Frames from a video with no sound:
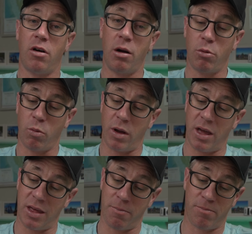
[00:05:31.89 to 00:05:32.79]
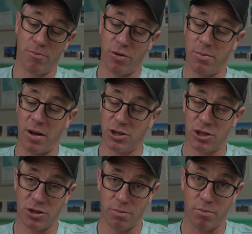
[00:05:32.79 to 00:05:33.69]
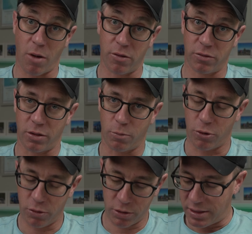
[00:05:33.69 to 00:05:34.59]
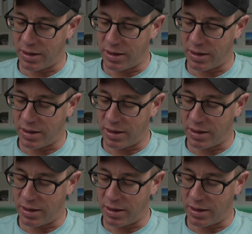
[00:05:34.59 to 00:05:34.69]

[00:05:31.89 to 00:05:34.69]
I will wear them pretty much most of the walk.